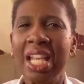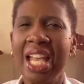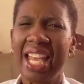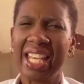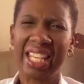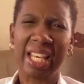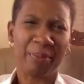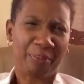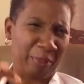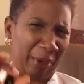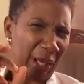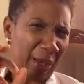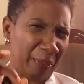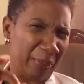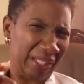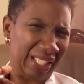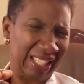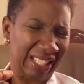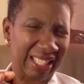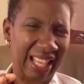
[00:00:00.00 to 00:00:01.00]
it can pick
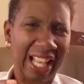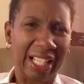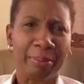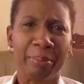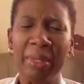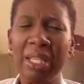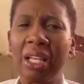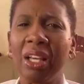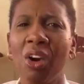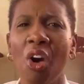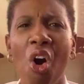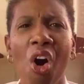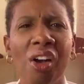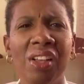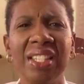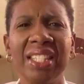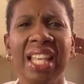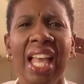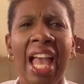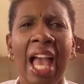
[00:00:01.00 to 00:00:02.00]
up a scent
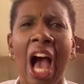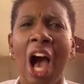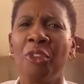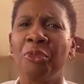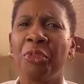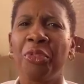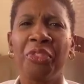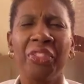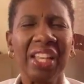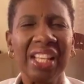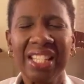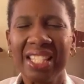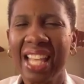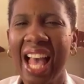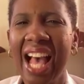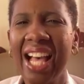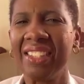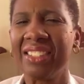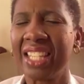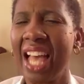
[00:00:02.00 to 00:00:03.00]
because of things
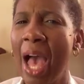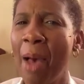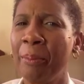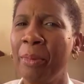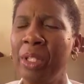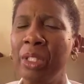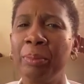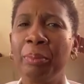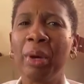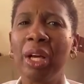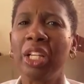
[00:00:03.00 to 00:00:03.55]
that has happened,